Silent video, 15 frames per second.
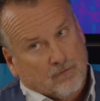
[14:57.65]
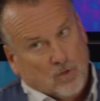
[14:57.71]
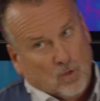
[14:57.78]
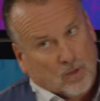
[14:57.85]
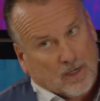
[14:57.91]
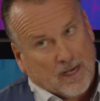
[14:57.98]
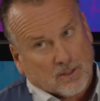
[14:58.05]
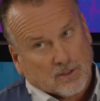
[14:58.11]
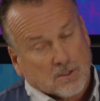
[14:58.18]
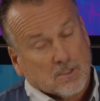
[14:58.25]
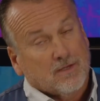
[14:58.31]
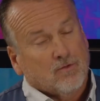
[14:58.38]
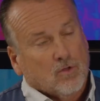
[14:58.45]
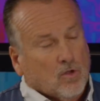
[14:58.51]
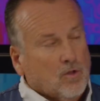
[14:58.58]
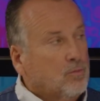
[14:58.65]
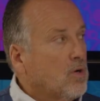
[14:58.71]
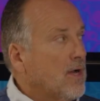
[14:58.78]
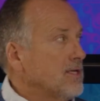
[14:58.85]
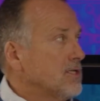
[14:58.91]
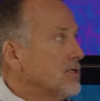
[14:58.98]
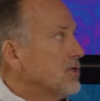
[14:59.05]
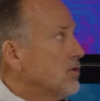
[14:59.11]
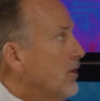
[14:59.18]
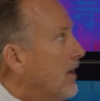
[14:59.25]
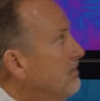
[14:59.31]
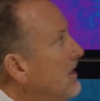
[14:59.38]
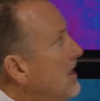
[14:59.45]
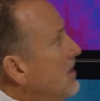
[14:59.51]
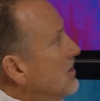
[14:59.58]
fewer houses, even though the prices are up.
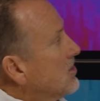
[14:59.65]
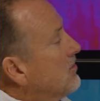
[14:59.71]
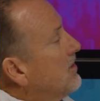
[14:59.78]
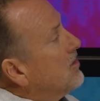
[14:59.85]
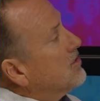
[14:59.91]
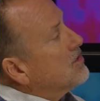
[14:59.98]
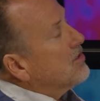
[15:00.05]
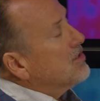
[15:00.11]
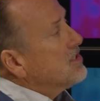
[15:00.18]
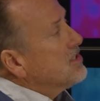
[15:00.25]
So there's our